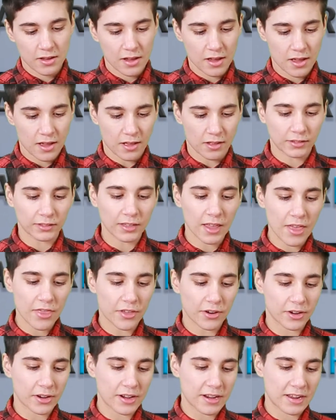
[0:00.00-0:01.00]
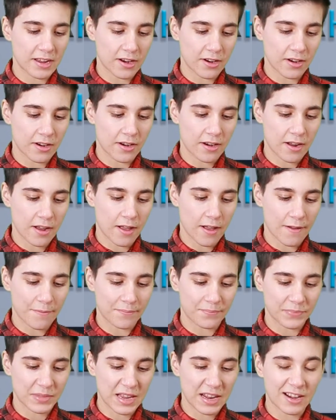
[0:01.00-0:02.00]
leather here,
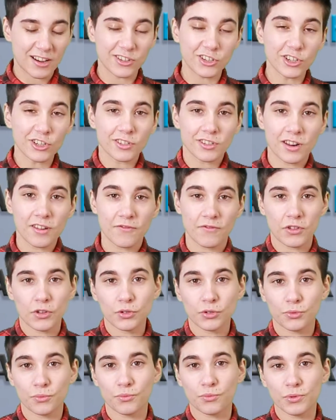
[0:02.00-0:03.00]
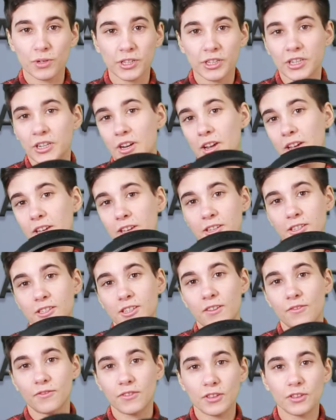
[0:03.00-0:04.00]
and it feels really nice.
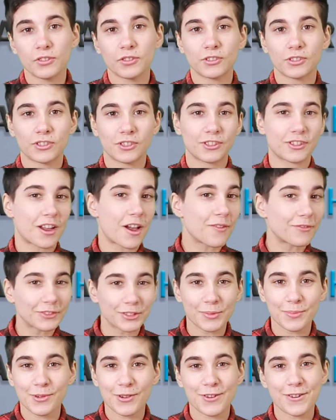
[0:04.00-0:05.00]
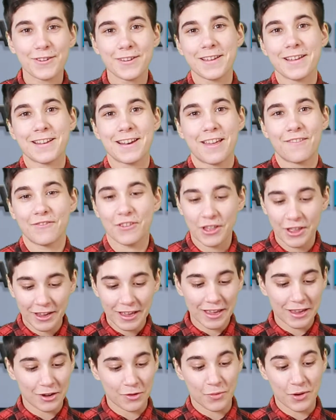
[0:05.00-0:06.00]
It feels comfortable, and I feel
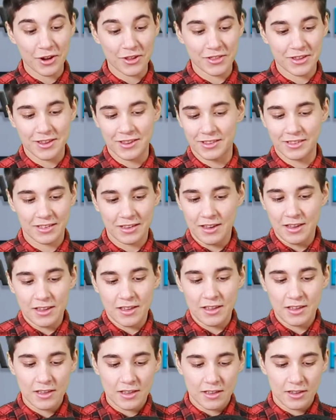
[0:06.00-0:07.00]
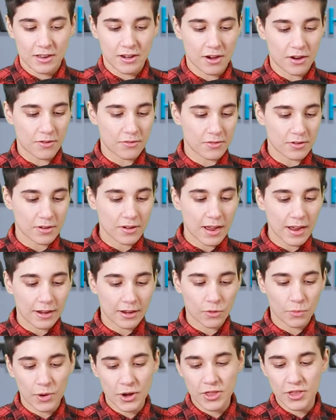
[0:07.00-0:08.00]
like I could wear these, I
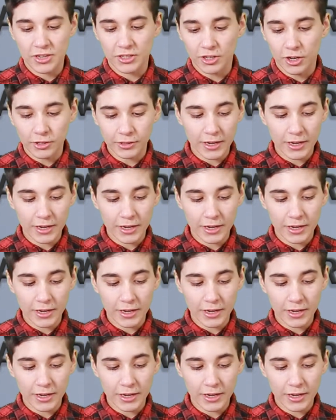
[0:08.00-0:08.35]
could wear these all